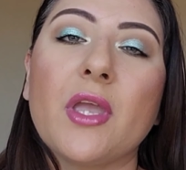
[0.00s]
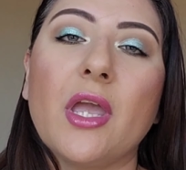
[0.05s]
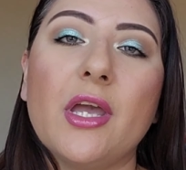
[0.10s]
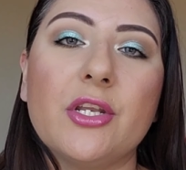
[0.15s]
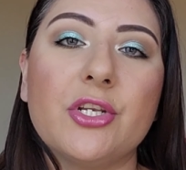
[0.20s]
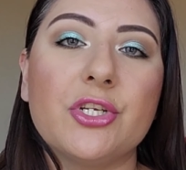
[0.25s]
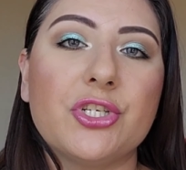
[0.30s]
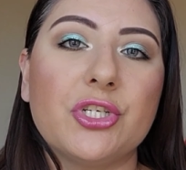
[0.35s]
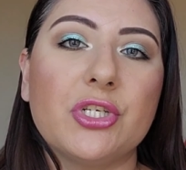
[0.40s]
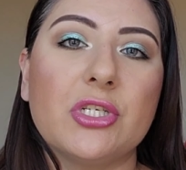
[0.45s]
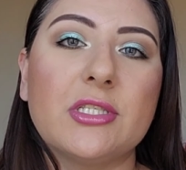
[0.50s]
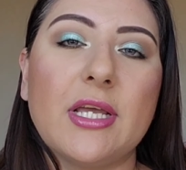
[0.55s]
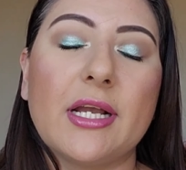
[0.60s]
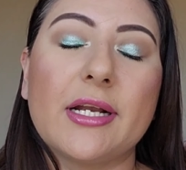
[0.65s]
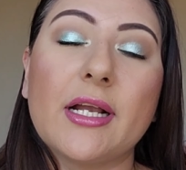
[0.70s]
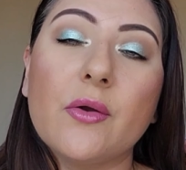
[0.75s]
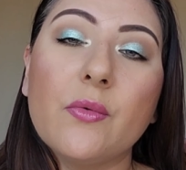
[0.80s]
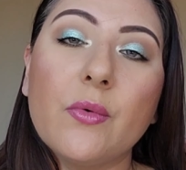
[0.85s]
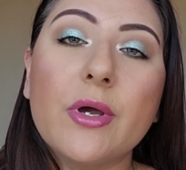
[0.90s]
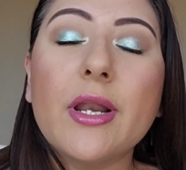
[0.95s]
And she's
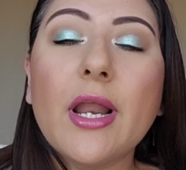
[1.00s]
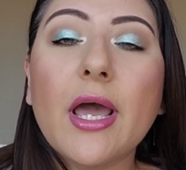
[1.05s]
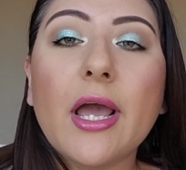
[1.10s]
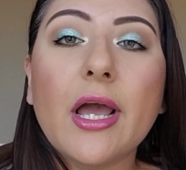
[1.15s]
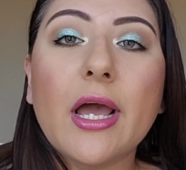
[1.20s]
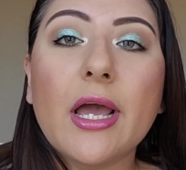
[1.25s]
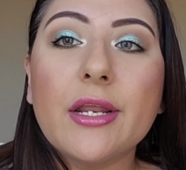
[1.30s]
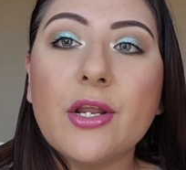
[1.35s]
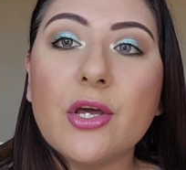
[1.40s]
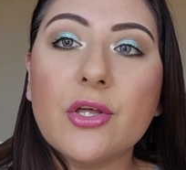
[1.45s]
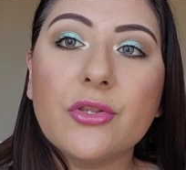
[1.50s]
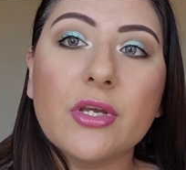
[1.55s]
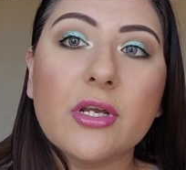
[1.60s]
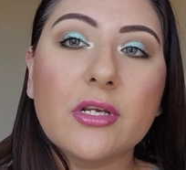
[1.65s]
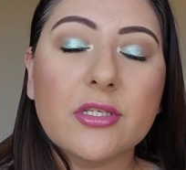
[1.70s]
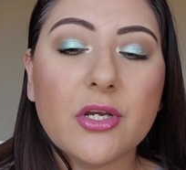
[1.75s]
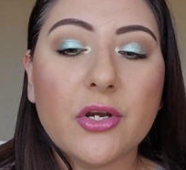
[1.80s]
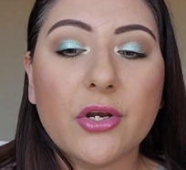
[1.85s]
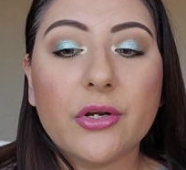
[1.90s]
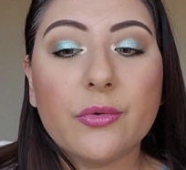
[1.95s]
like, I want I know
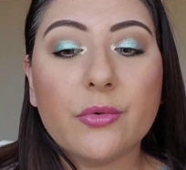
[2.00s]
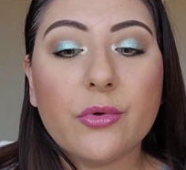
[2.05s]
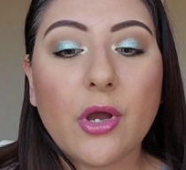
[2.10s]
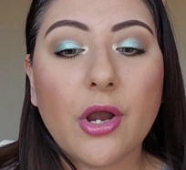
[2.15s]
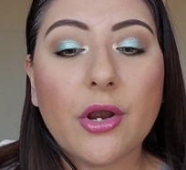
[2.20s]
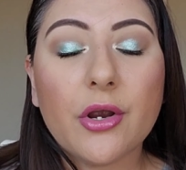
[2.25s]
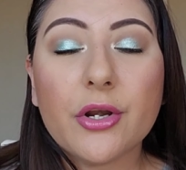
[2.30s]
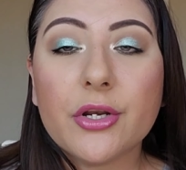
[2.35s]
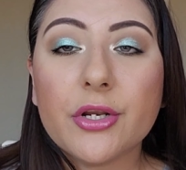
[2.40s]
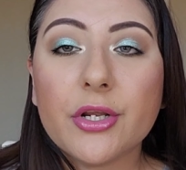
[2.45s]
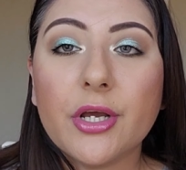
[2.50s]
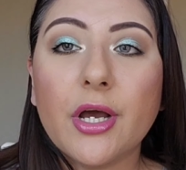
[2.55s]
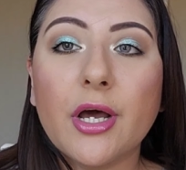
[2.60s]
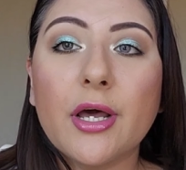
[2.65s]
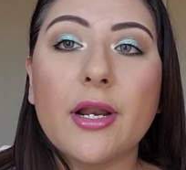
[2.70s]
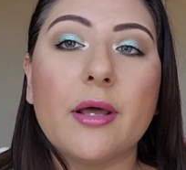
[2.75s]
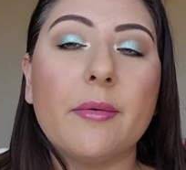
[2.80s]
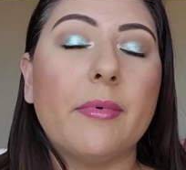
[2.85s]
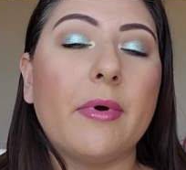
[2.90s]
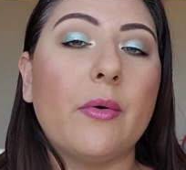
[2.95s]
things aren't, aren't
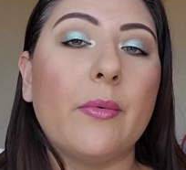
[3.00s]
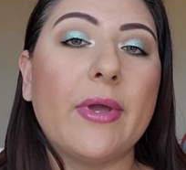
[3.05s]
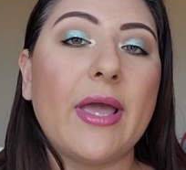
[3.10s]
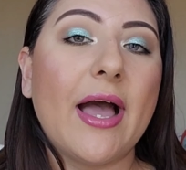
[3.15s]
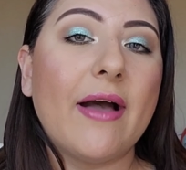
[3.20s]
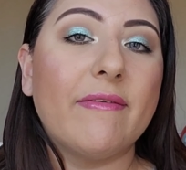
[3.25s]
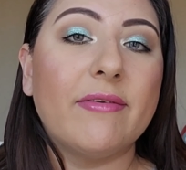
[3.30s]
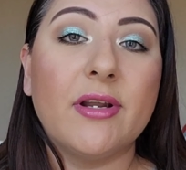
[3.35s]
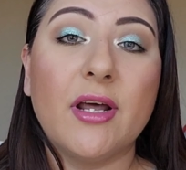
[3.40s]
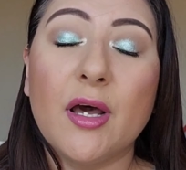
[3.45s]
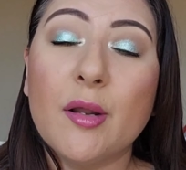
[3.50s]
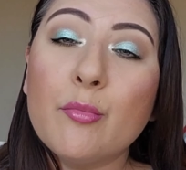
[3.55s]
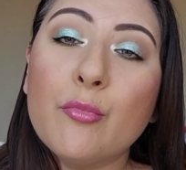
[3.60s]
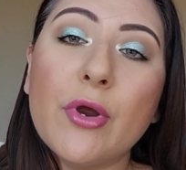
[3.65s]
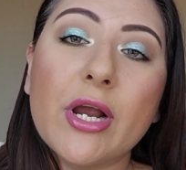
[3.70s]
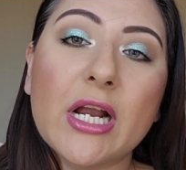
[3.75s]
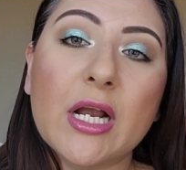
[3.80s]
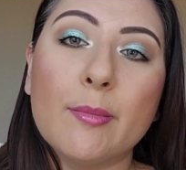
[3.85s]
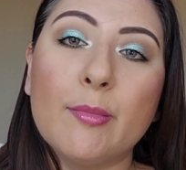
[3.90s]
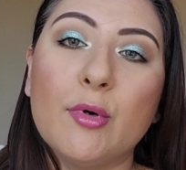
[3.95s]
good, but we have an
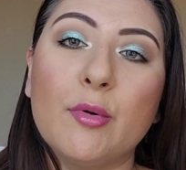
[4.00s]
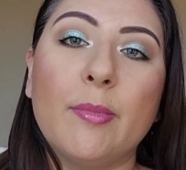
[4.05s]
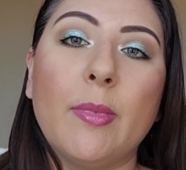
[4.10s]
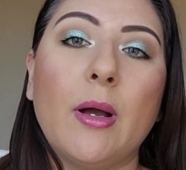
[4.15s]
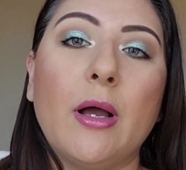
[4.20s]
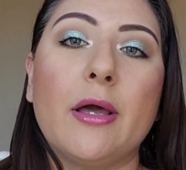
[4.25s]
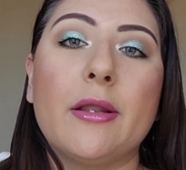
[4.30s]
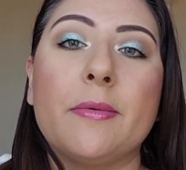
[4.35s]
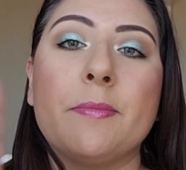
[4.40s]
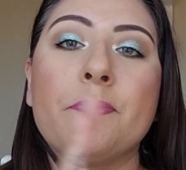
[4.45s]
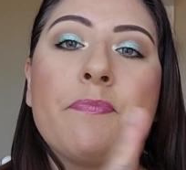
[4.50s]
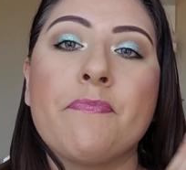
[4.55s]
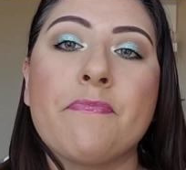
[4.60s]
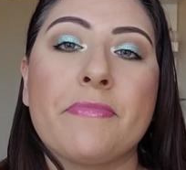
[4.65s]
unbreakable bond.